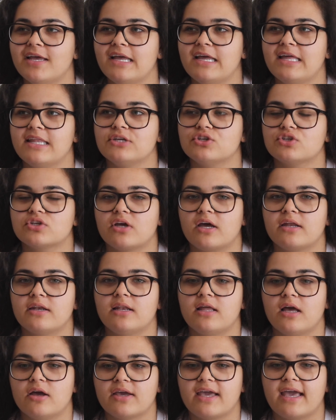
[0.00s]
They're just kind of
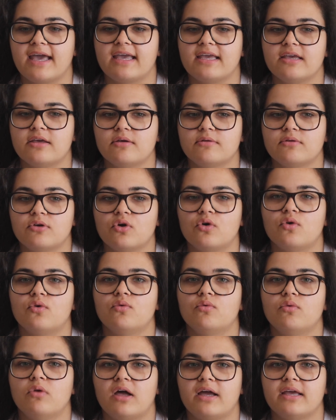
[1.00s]
like, okay,
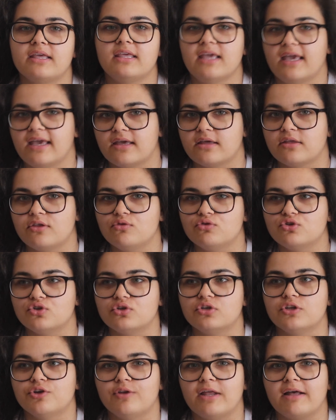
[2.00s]
cool, like, yeah, you
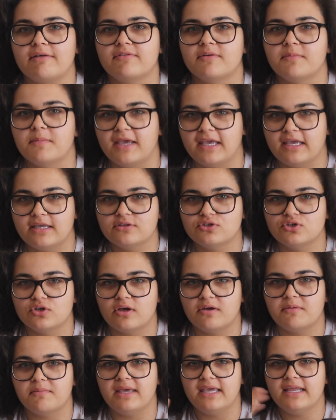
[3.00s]
should do that for me. Do you
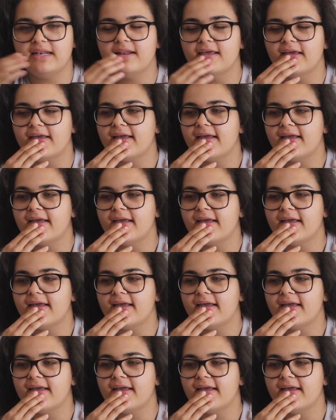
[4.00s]
know what I mean?